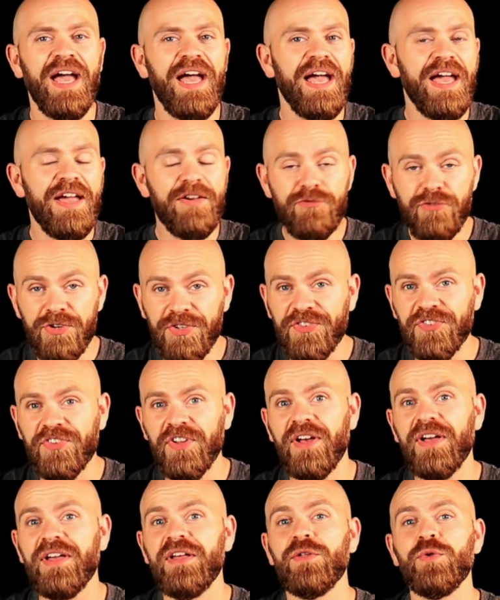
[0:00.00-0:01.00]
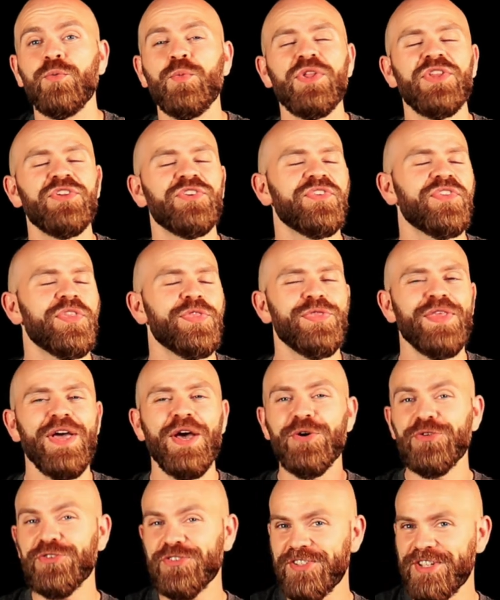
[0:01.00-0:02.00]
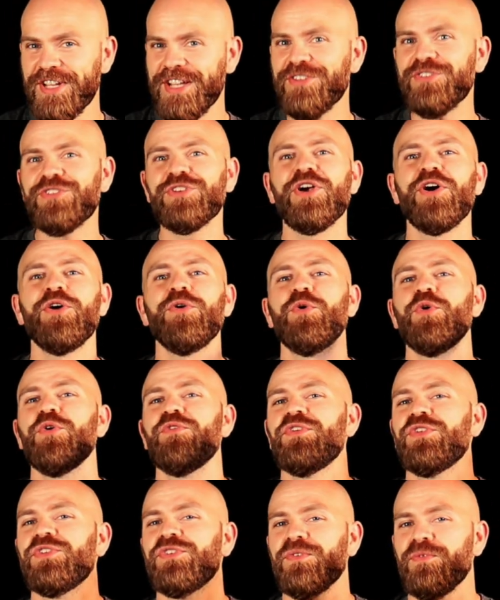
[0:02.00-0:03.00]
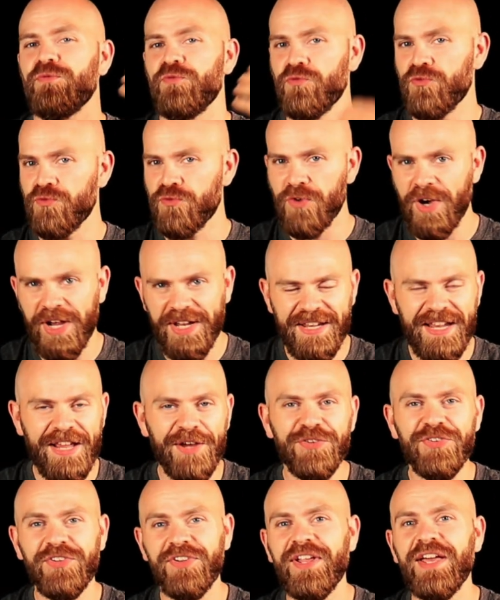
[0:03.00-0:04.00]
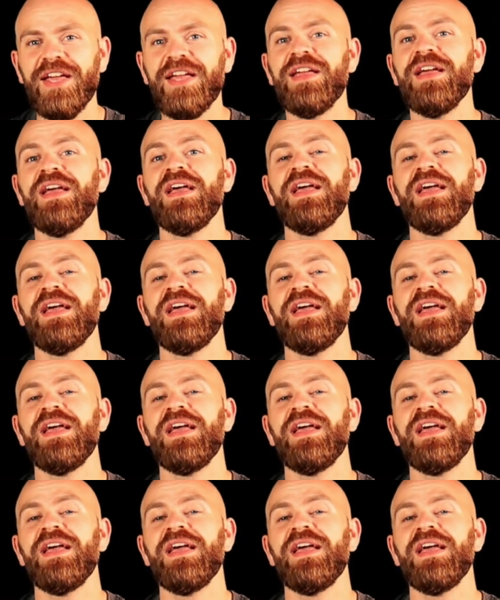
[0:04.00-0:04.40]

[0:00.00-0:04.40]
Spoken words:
every style, whether it's 1,000 years ago or if it's right now today,